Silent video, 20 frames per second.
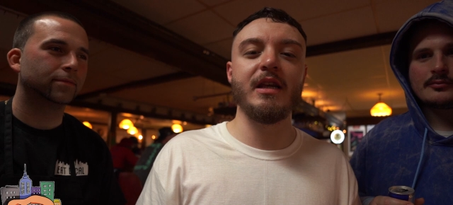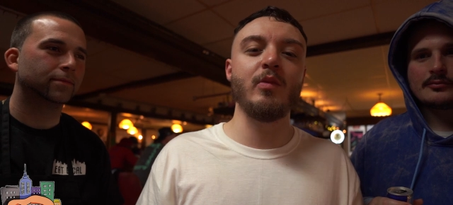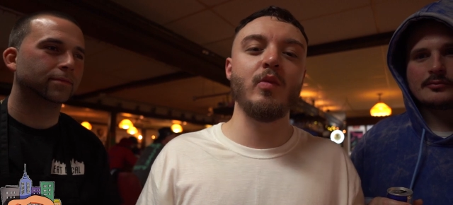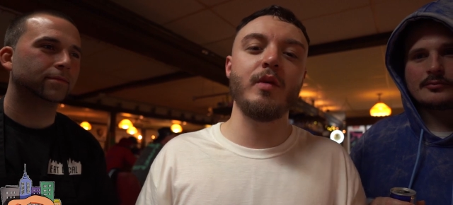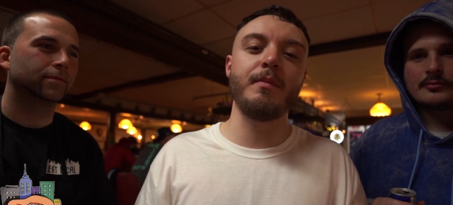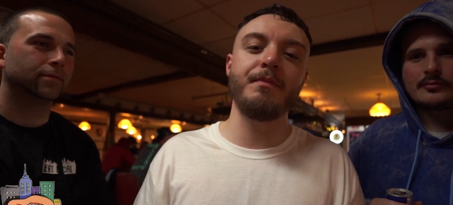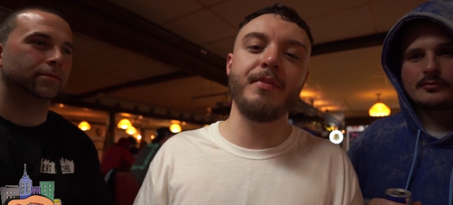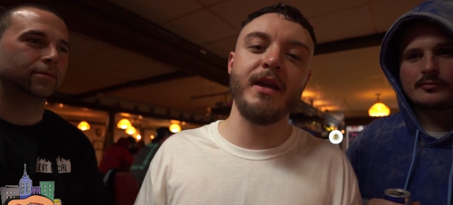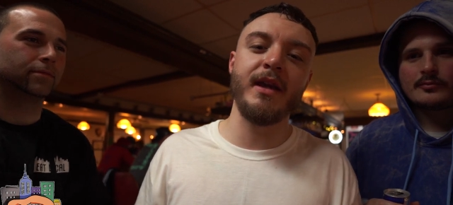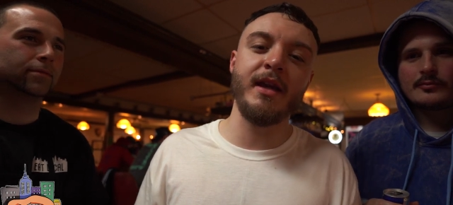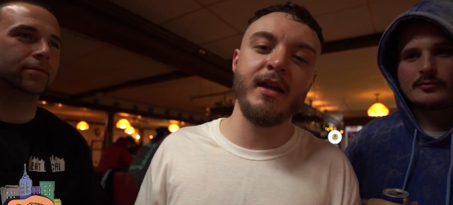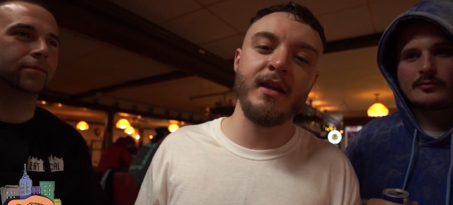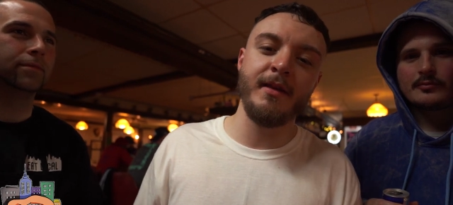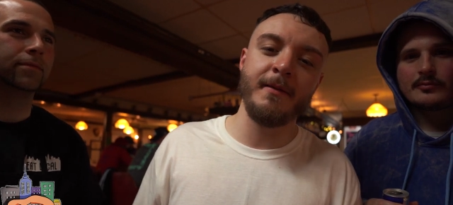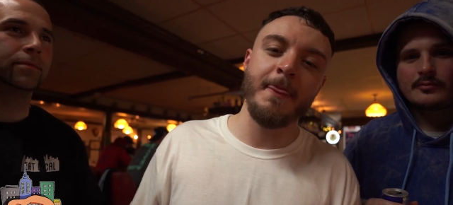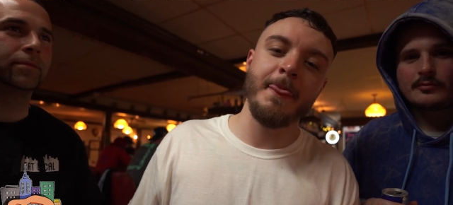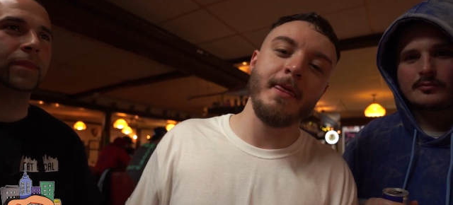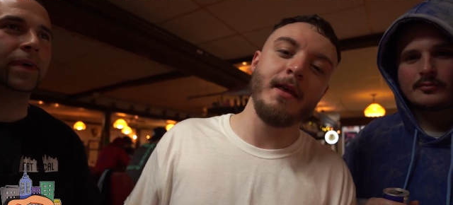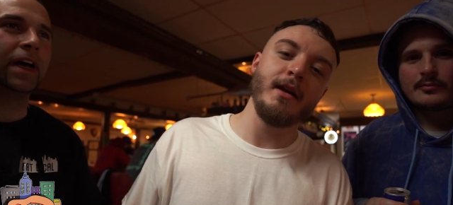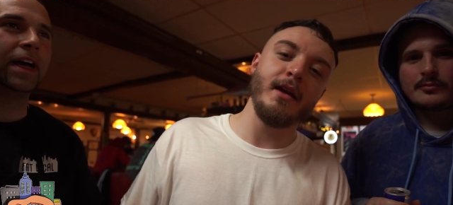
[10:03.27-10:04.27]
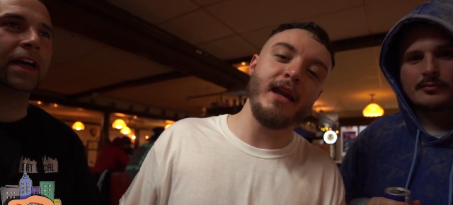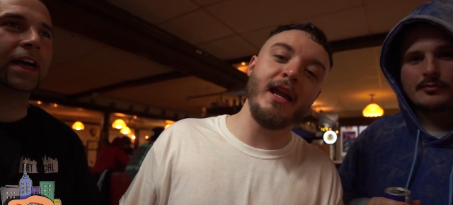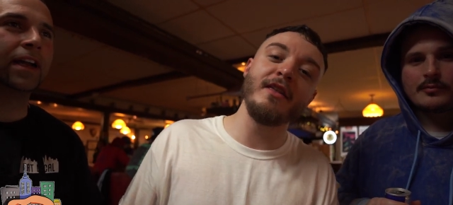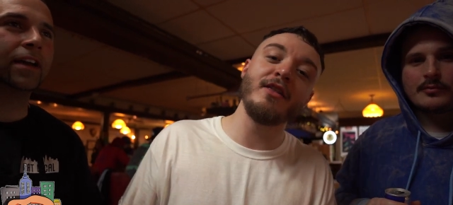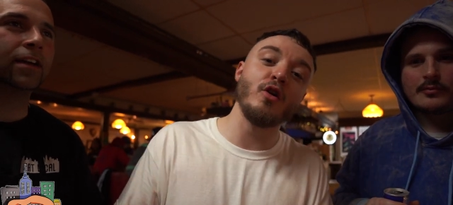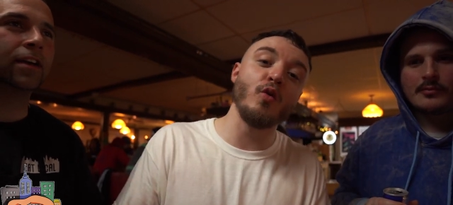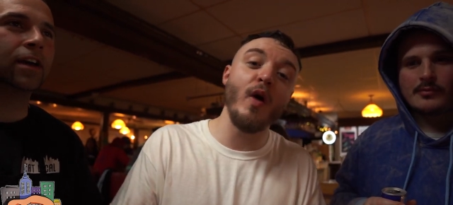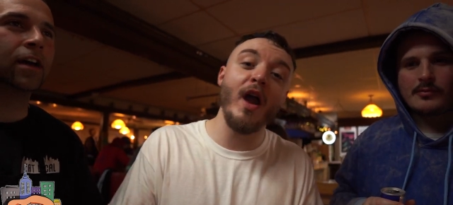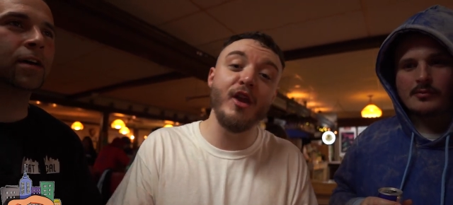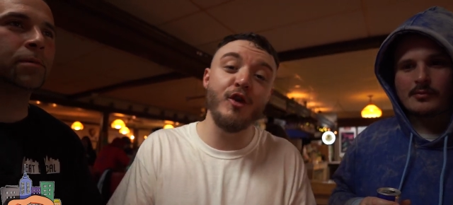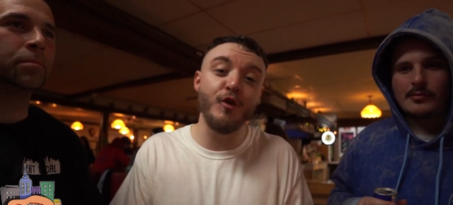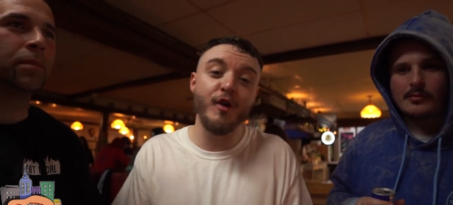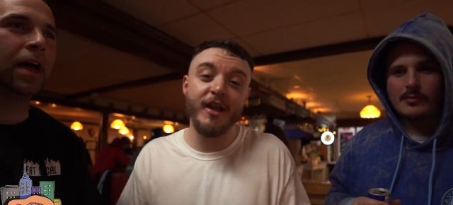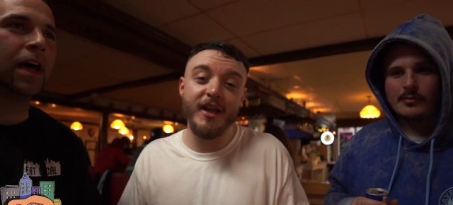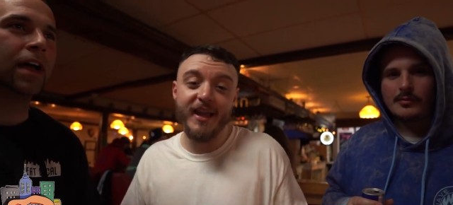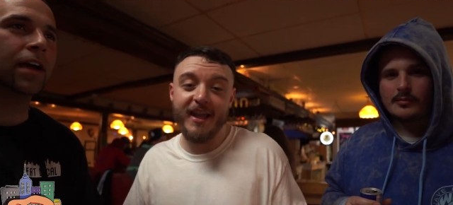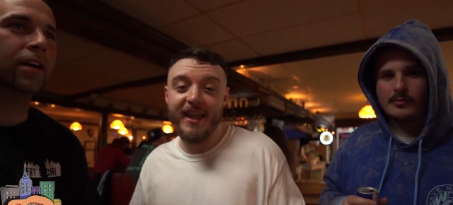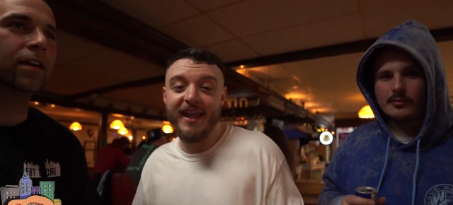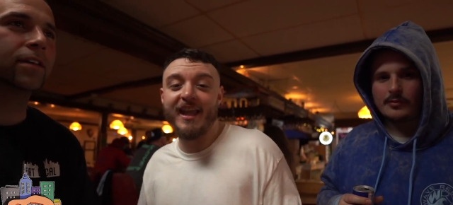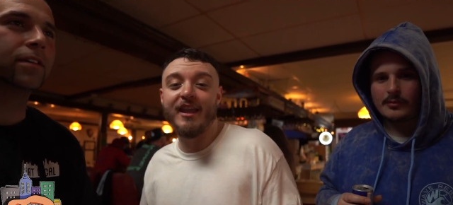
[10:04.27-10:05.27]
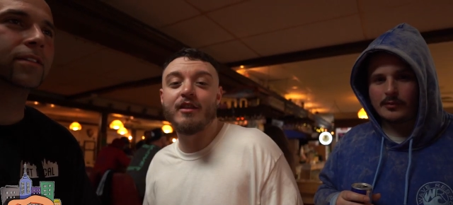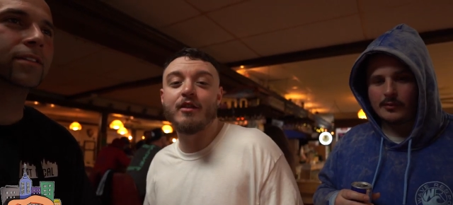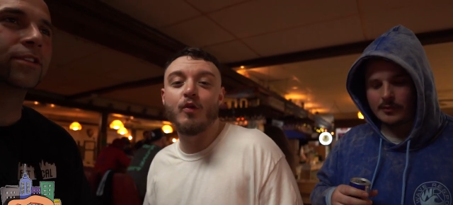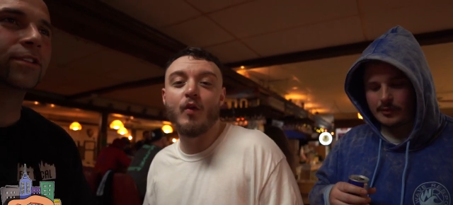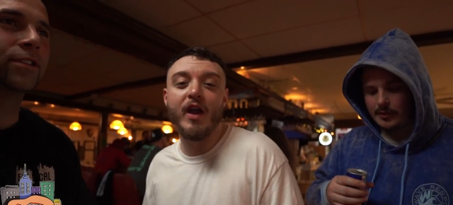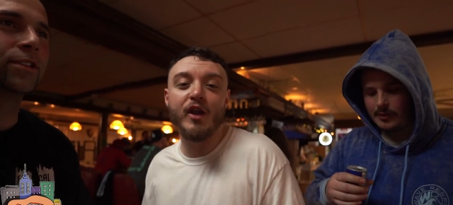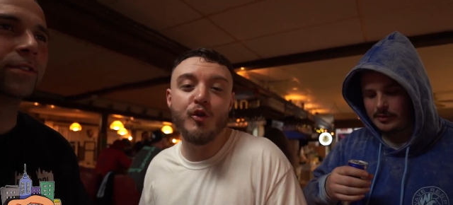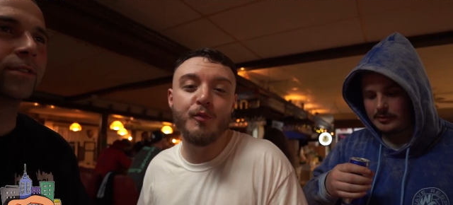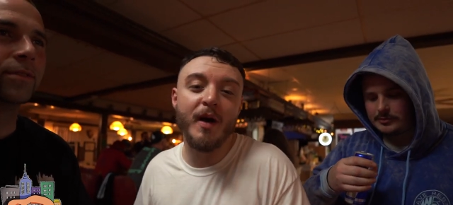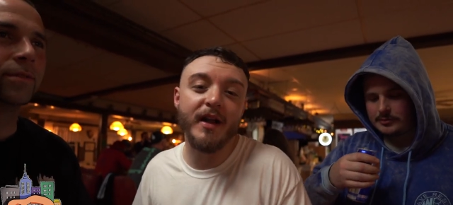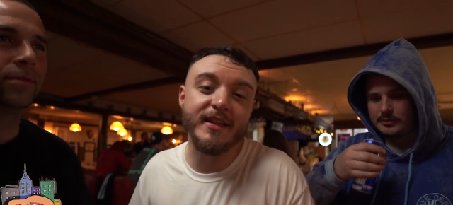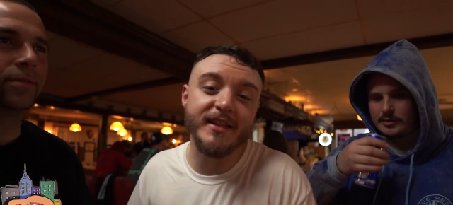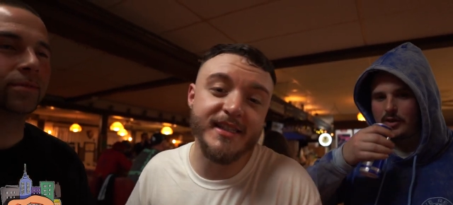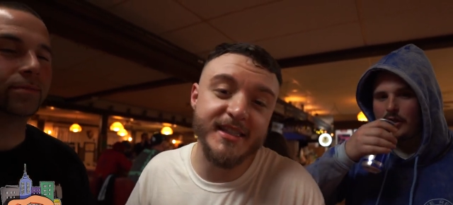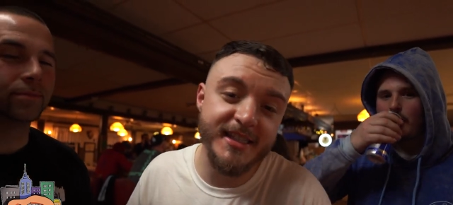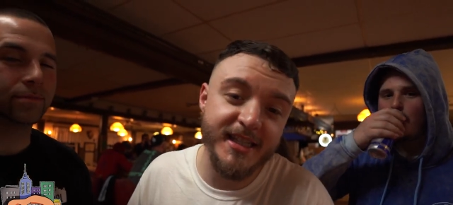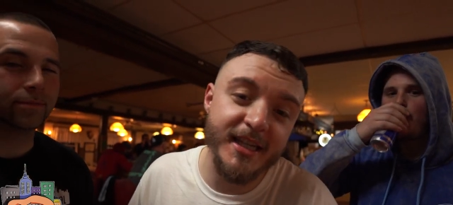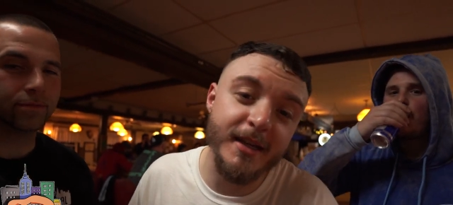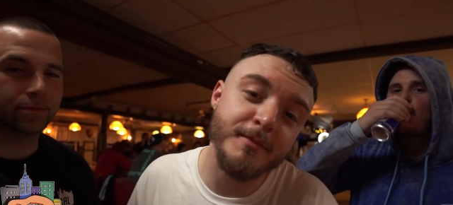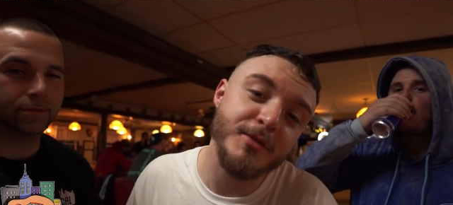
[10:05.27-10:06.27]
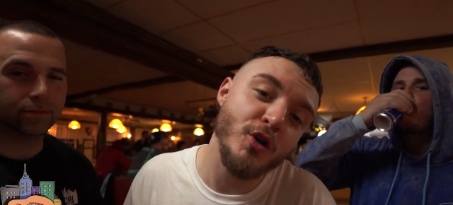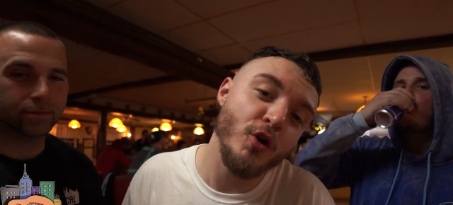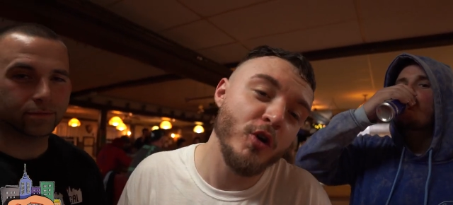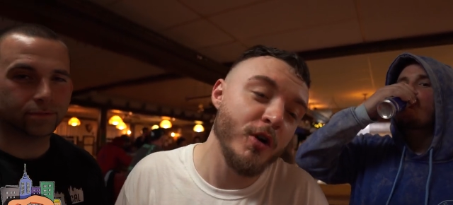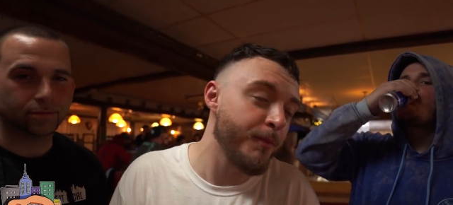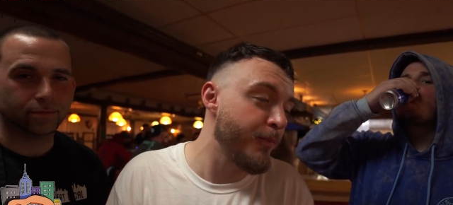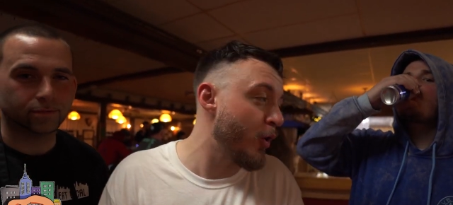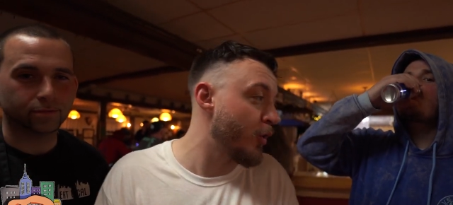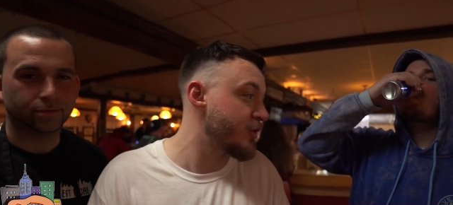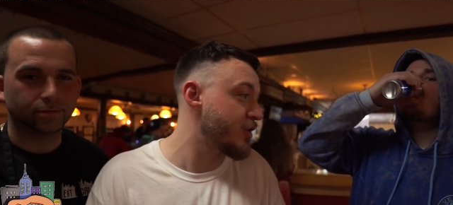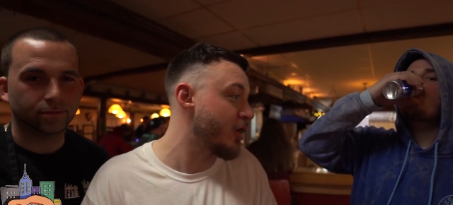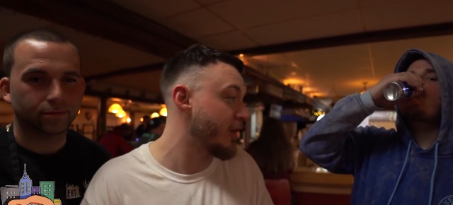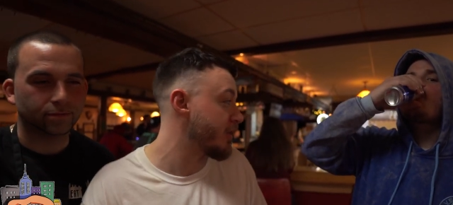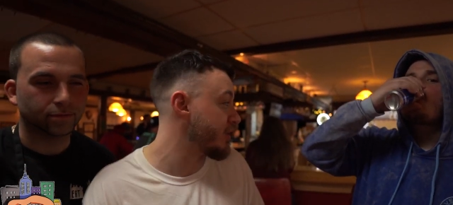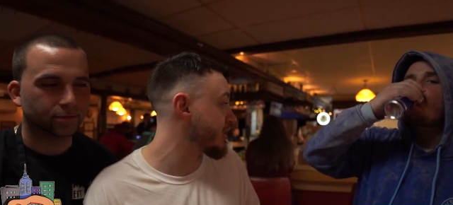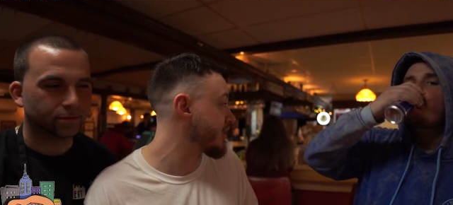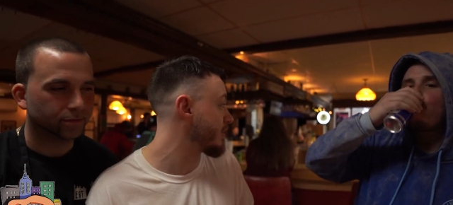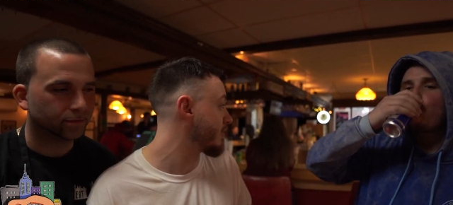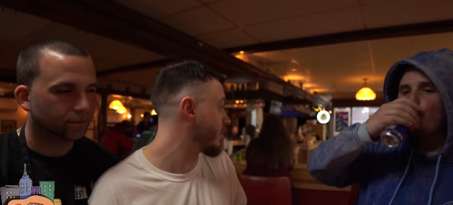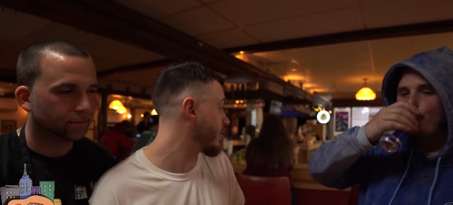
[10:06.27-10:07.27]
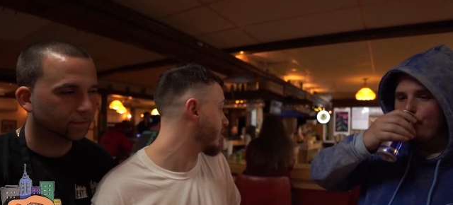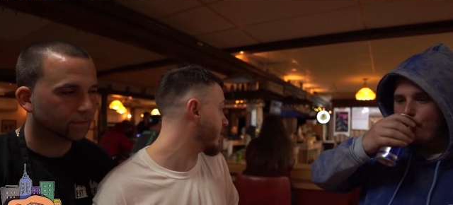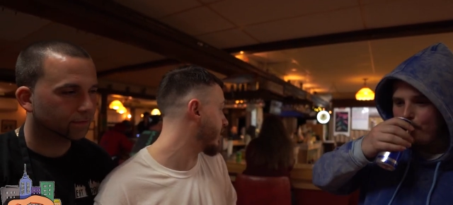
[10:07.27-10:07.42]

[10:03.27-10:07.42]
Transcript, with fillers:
Speaker 1: him with B. Either way, you about to see him. So Capone, talk your shit real